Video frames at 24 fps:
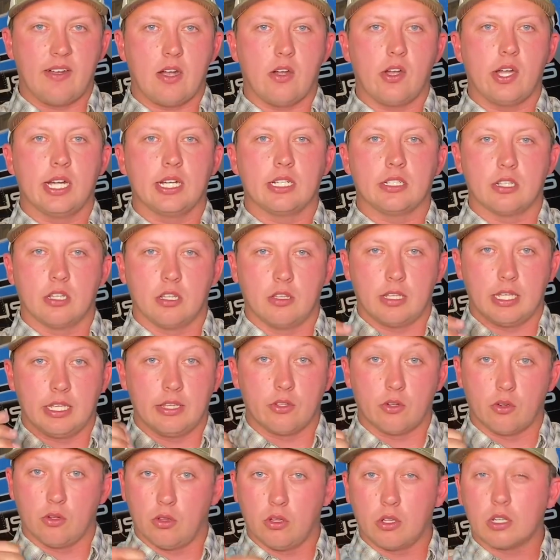area to
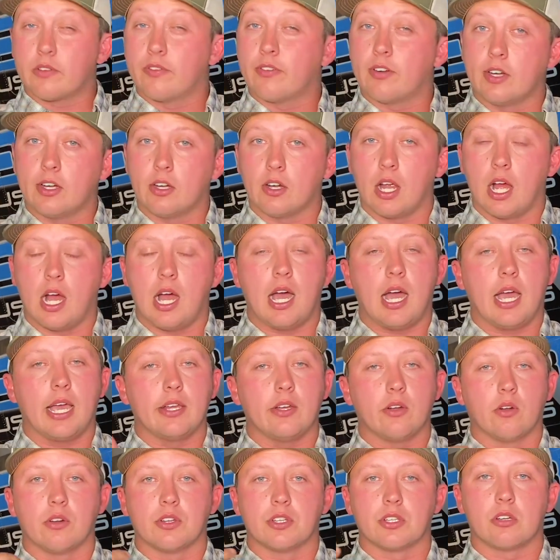either look for your
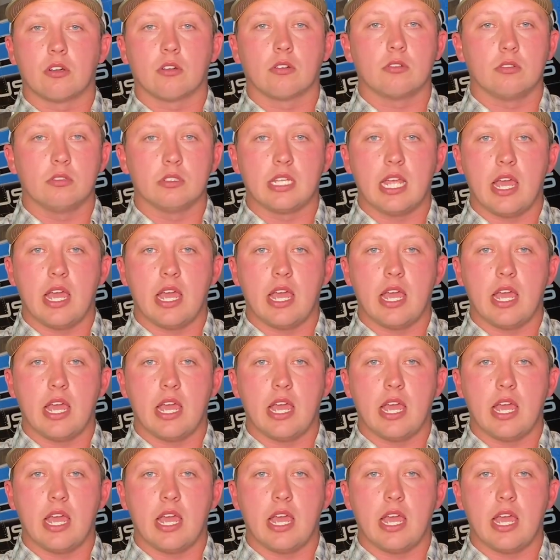hide or circle